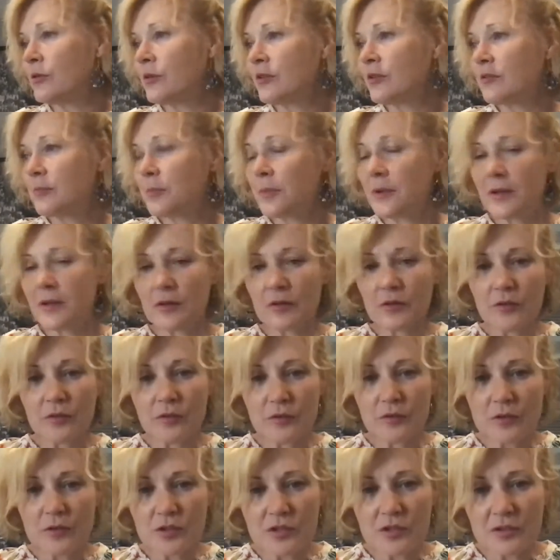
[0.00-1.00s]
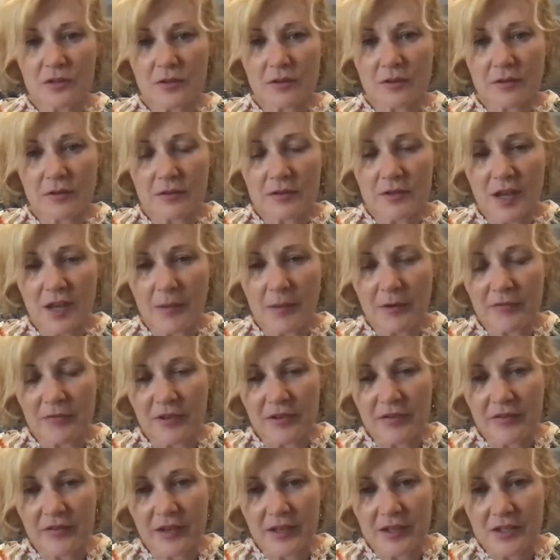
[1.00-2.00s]
it's been a huge time of
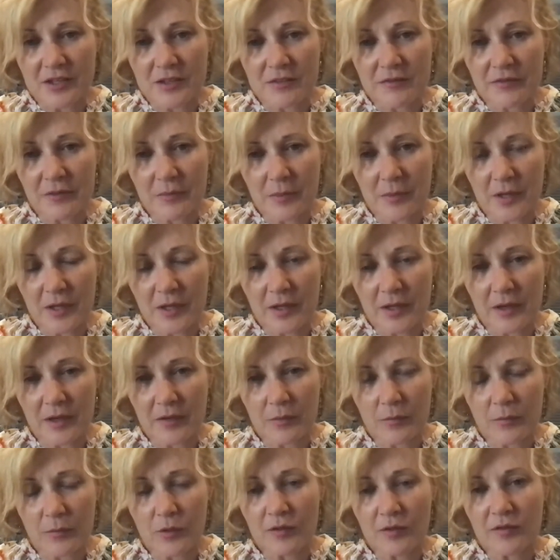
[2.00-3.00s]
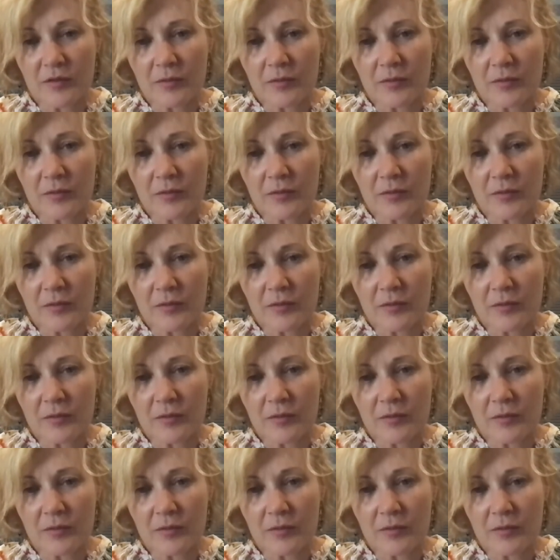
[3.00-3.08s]
reflection for me and what's